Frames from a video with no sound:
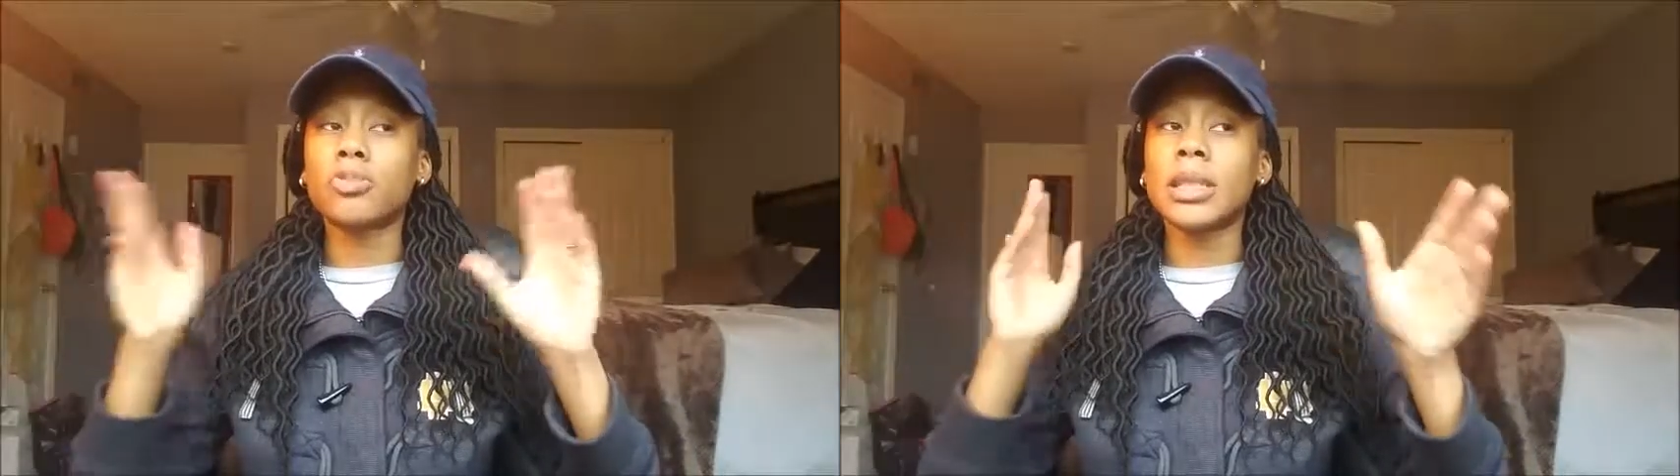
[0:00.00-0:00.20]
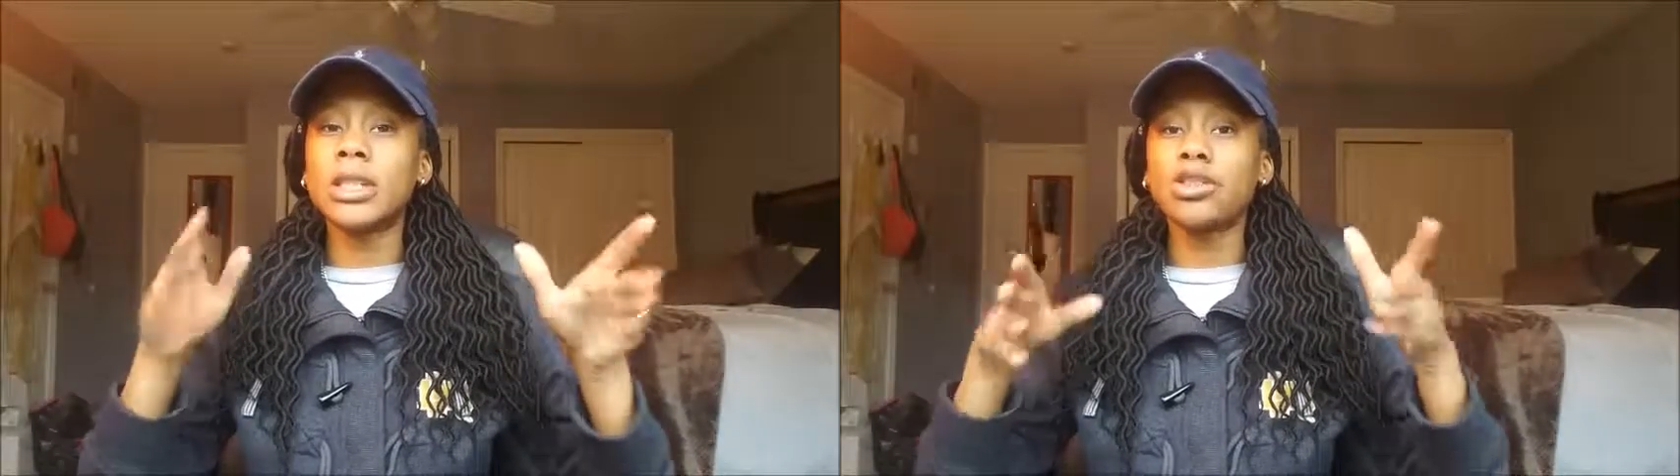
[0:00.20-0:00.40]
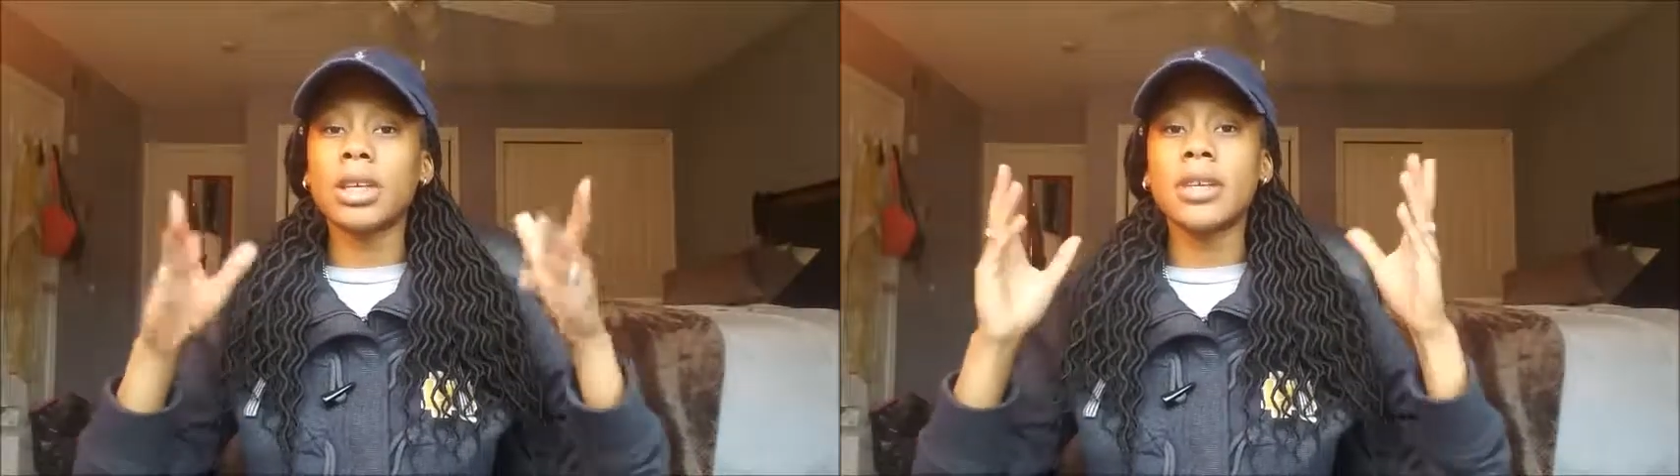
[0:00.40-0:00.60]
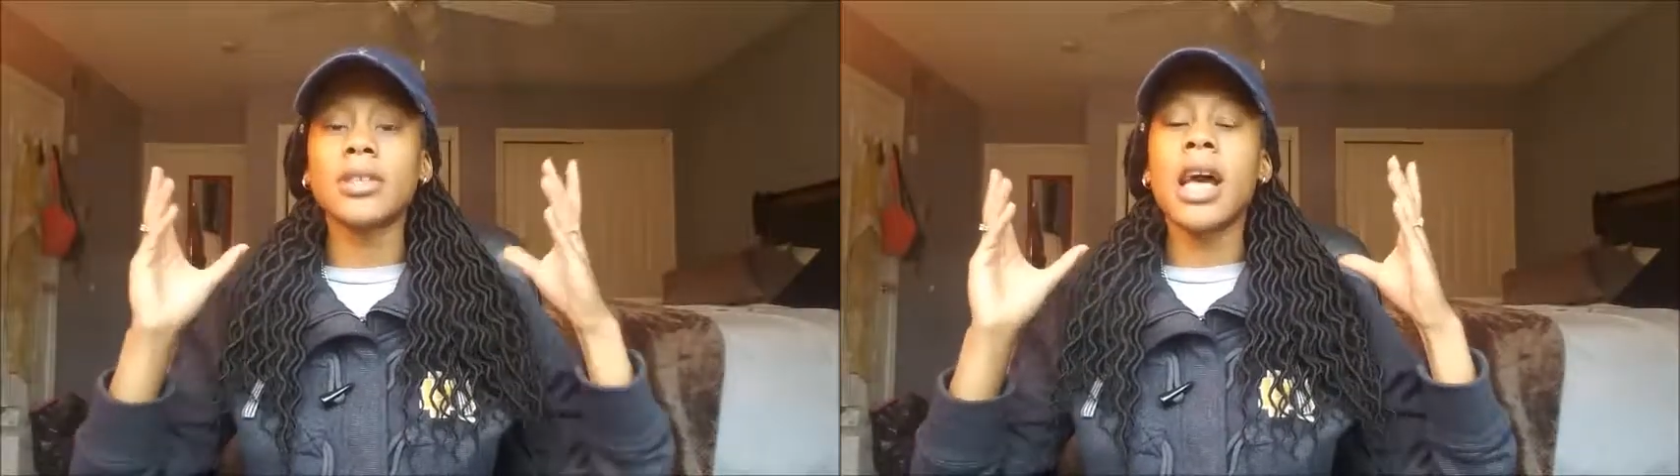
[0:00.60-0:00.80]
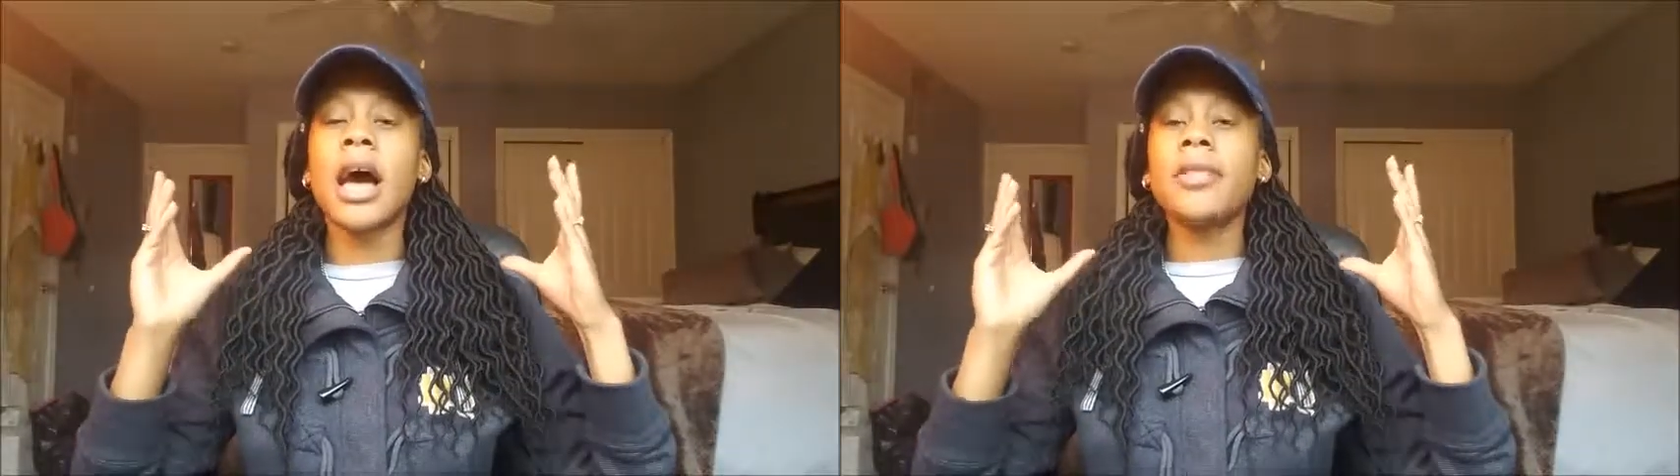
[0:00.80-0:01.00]
So my teacher
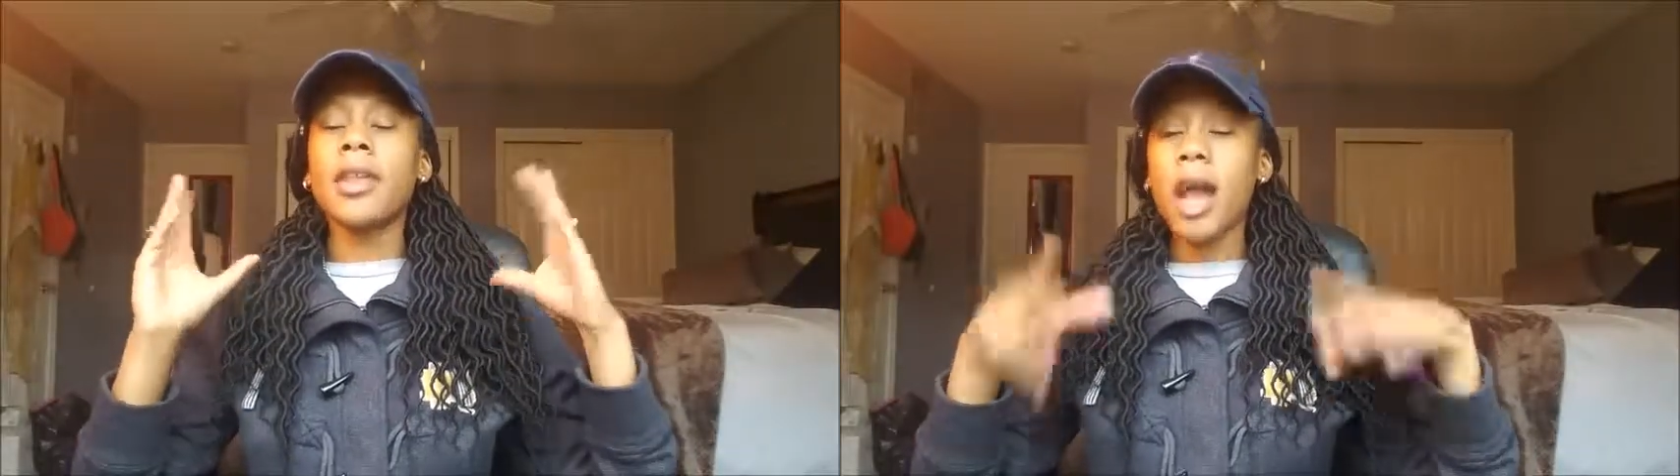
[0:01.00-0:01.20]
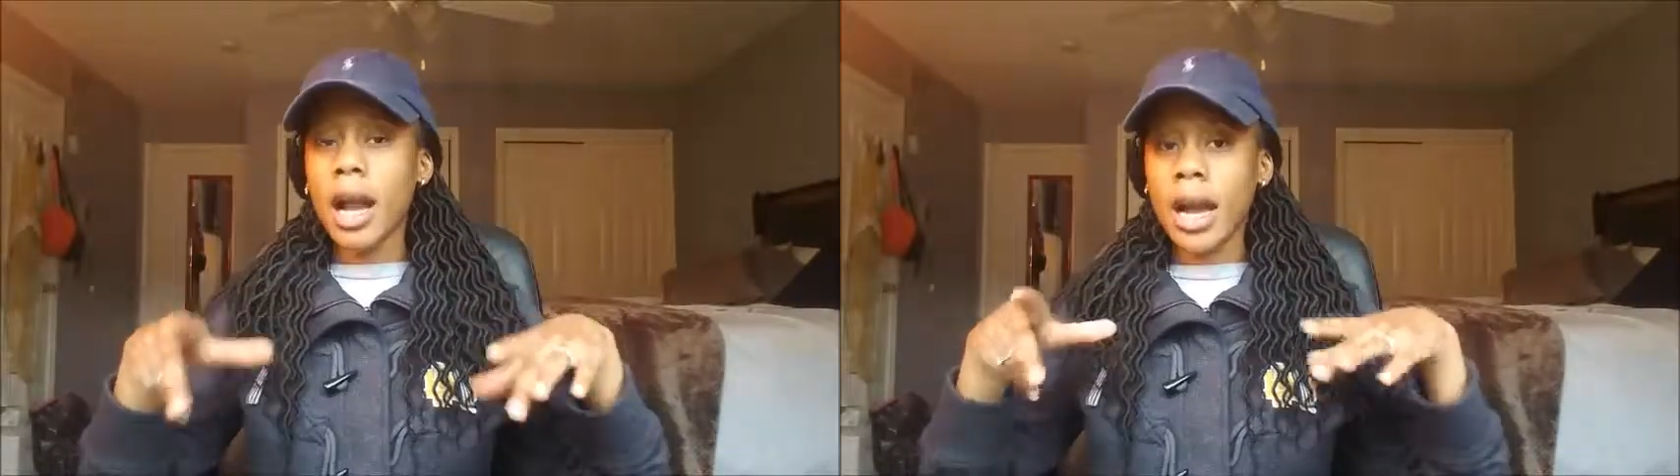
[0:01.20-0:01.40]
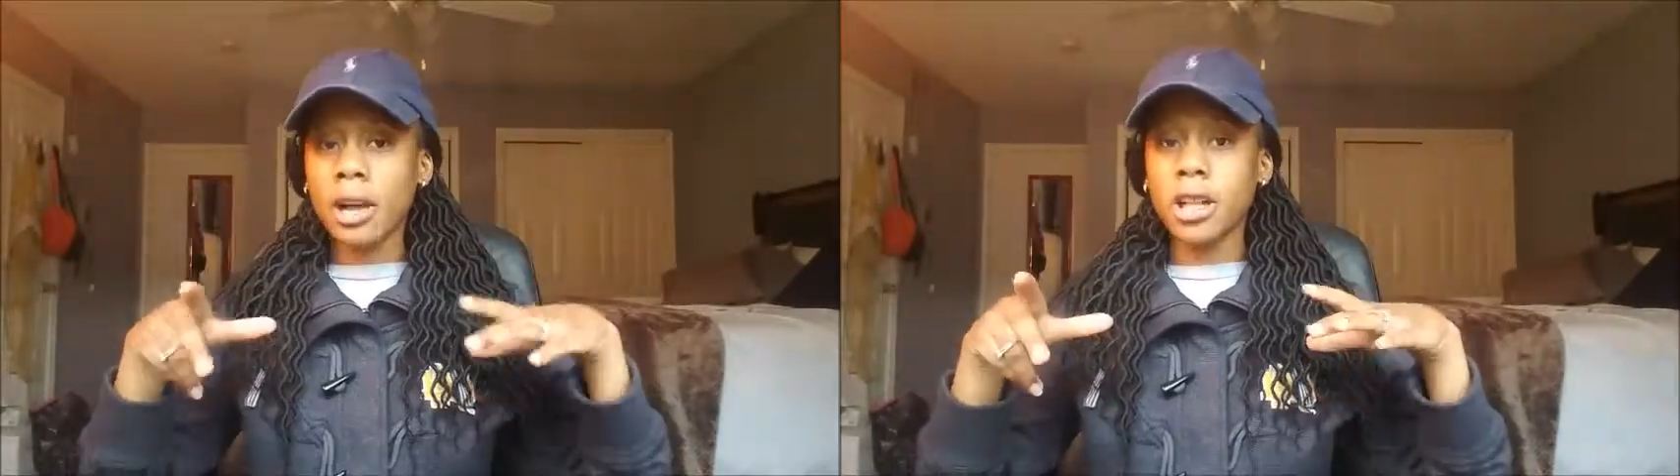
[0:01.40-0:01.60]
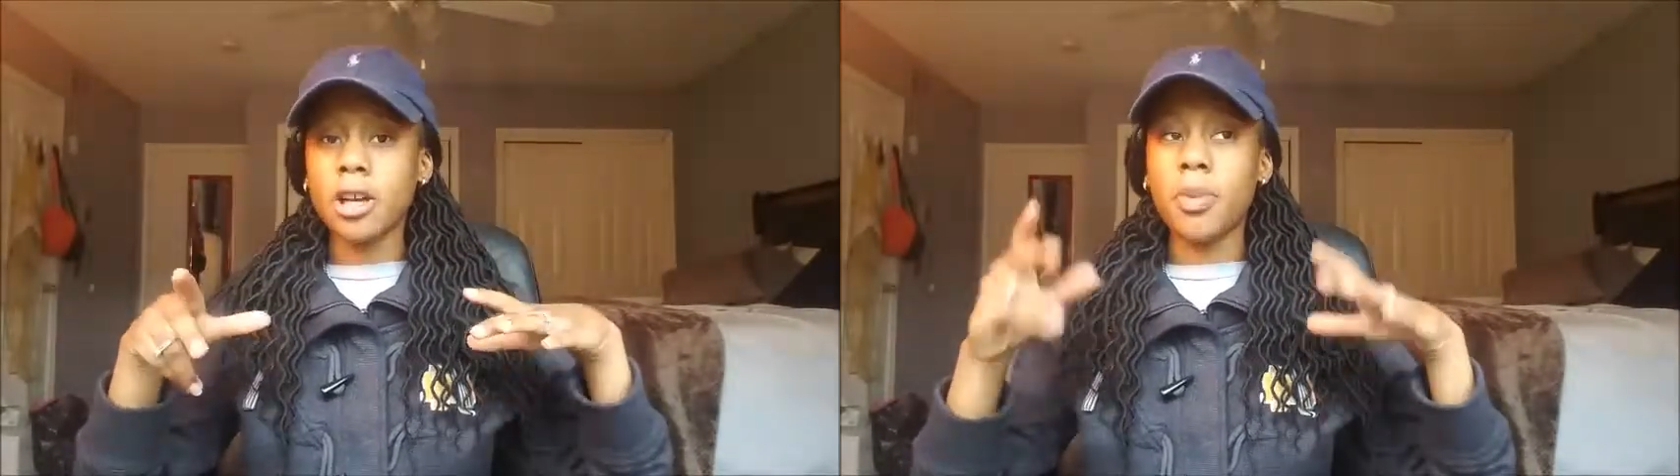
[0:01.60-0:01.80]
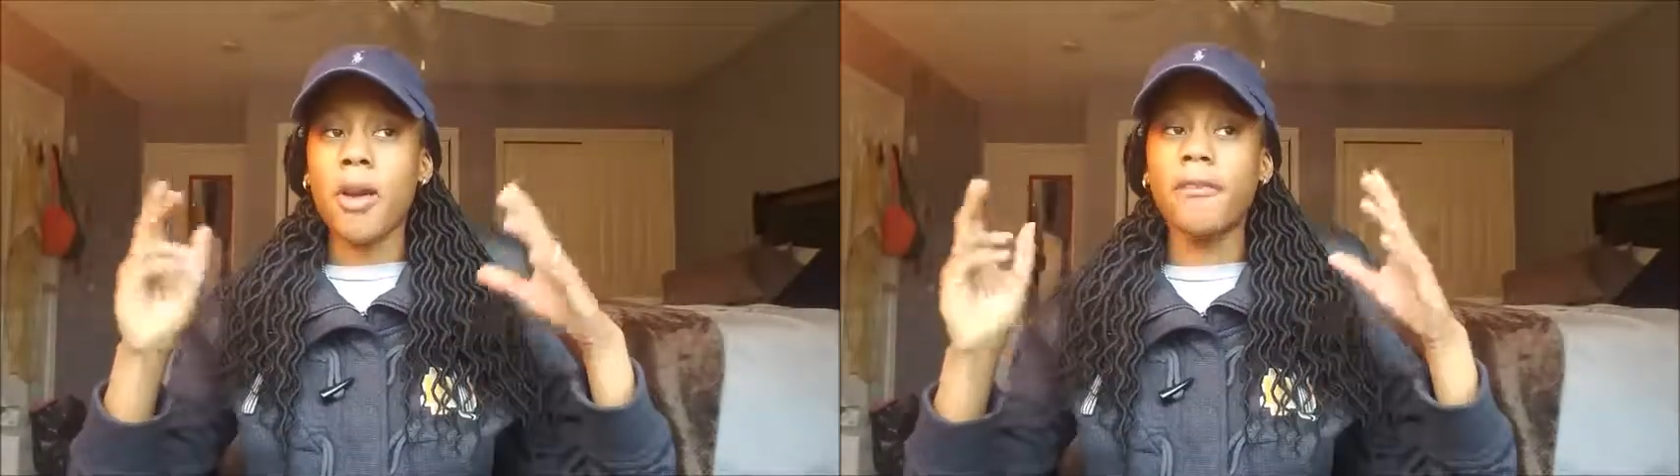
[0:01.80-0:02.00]
gives the
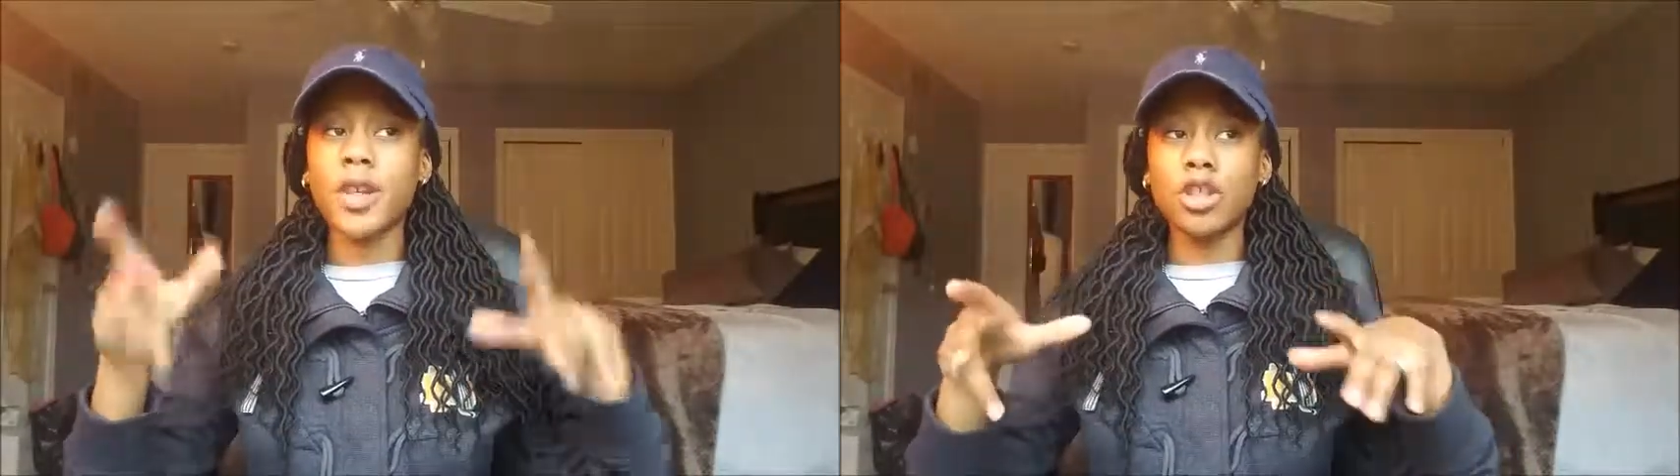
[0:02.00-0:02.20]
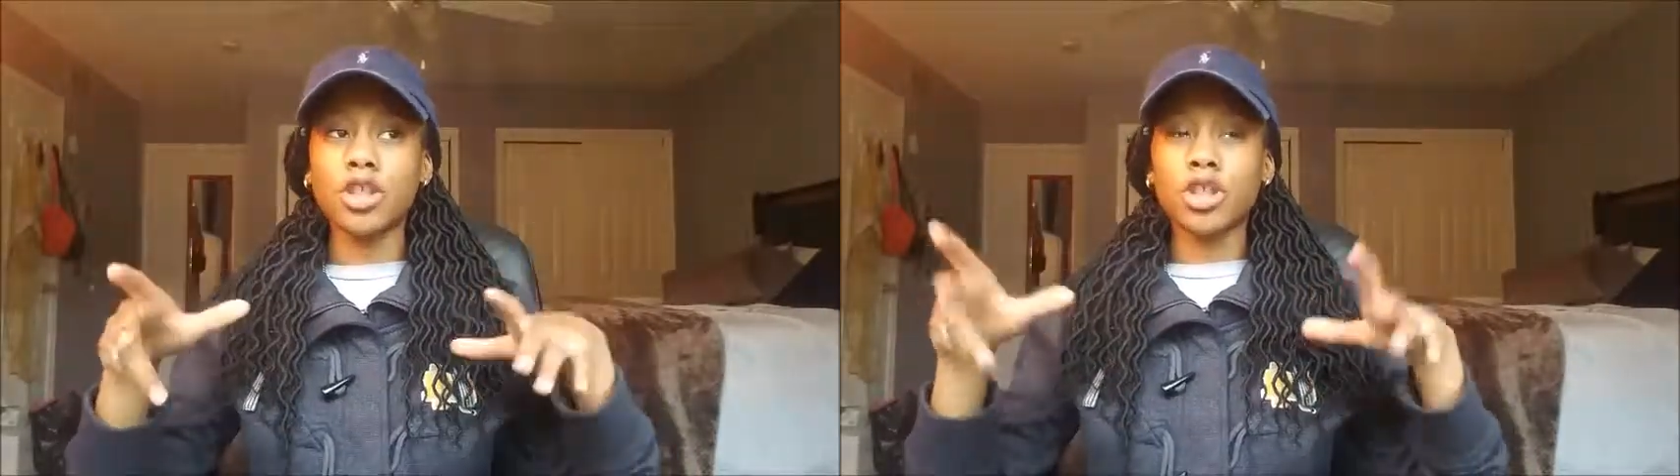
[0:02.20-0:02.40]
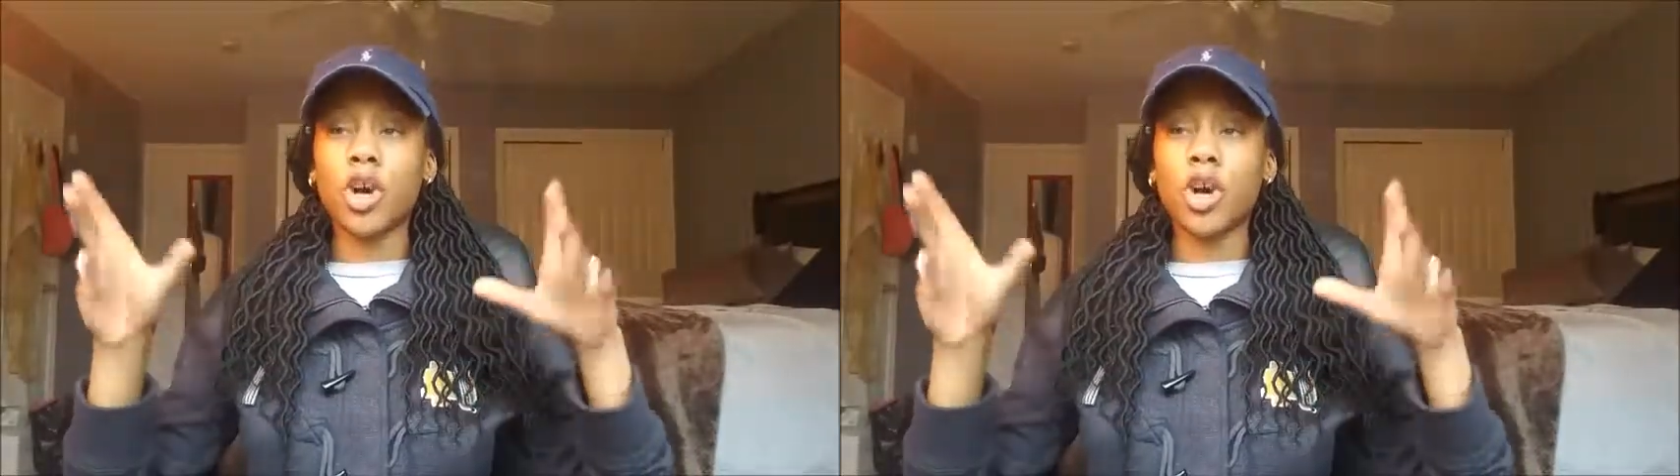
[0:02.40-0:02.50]
non-calculator part first.